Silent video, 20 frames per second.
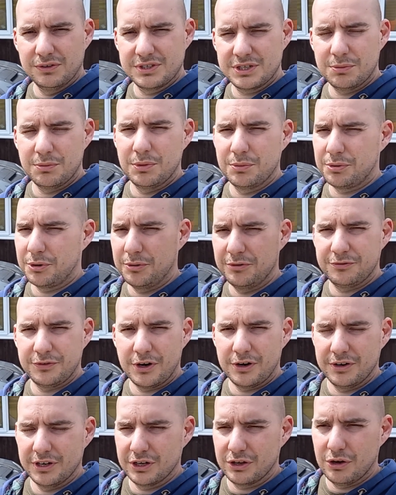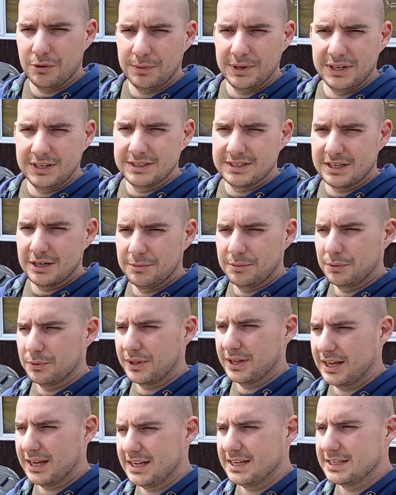Someone will probably fire in the comment and tell me what
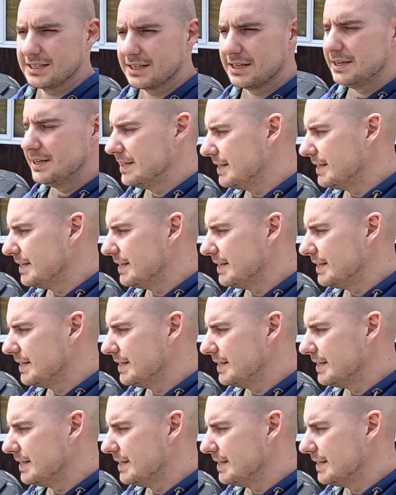that is.